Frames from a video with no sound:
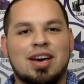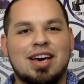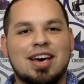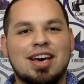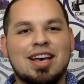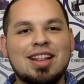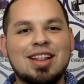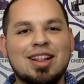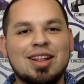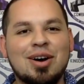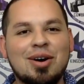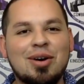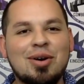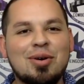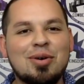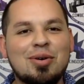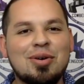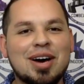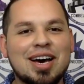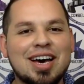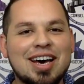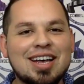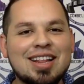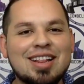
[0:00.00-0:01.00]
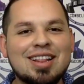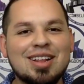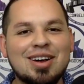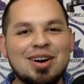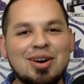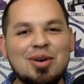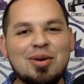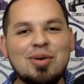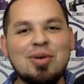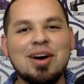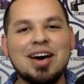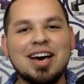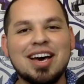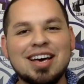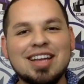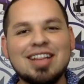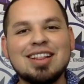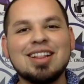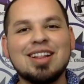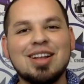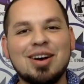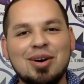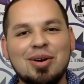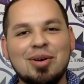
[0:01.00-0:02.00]
Hello, hello,
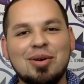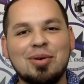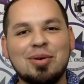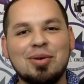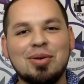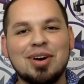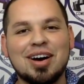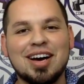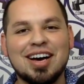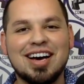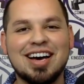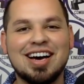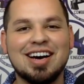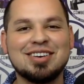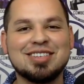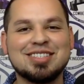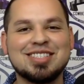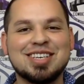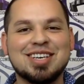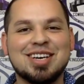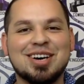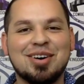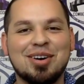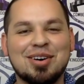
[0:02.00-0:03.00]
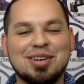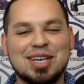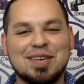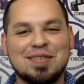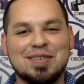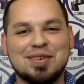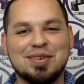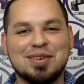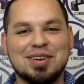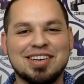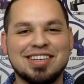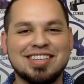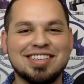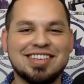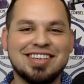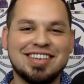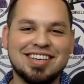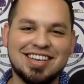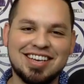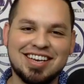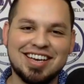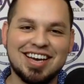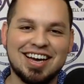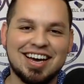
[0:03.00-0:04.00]
hello. How's it going, everyone?
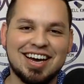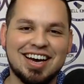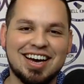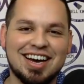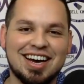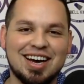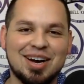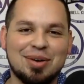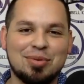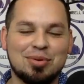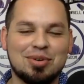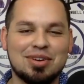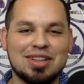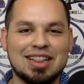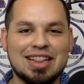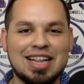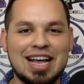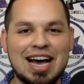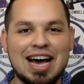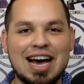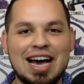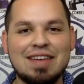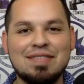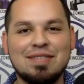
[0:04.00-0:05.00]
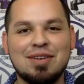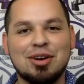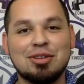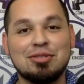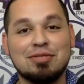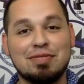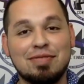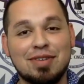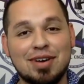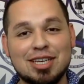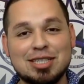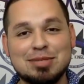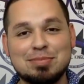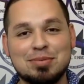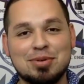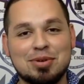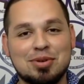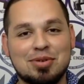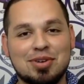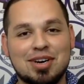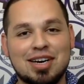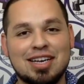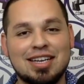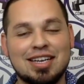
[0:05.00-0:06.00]
We're live on
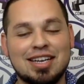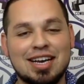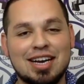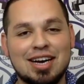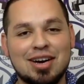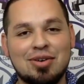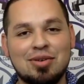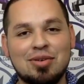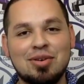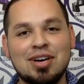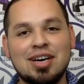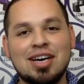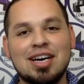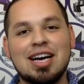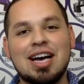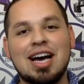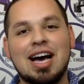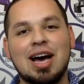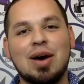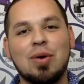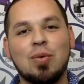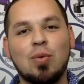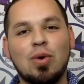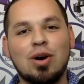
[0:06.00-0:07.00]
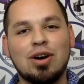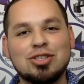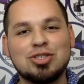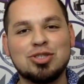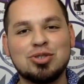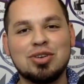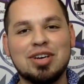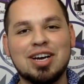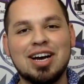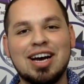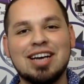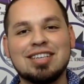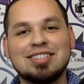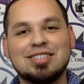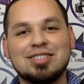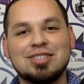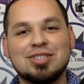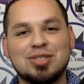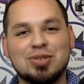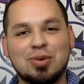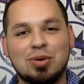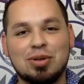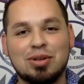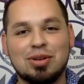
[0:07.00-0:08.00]
Facebook right now. I want you guys to
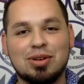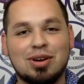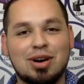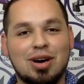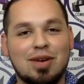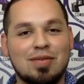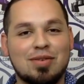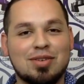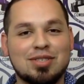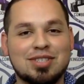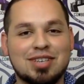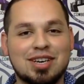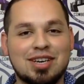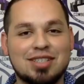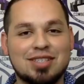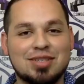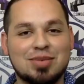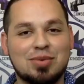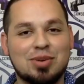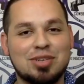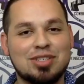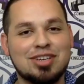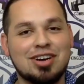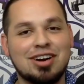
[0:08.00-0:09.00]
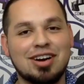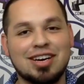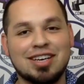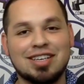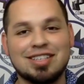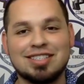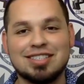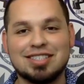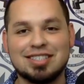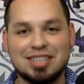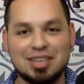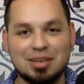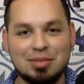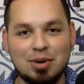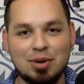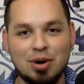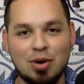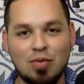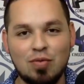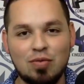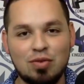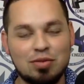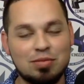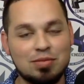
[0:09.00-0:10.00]
join the conversation. We're talking
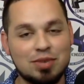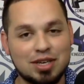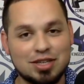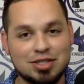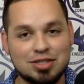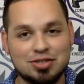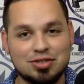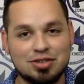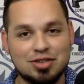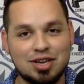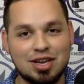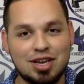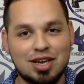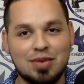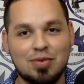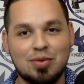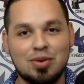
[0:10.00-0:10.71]
Zebo from yesterday.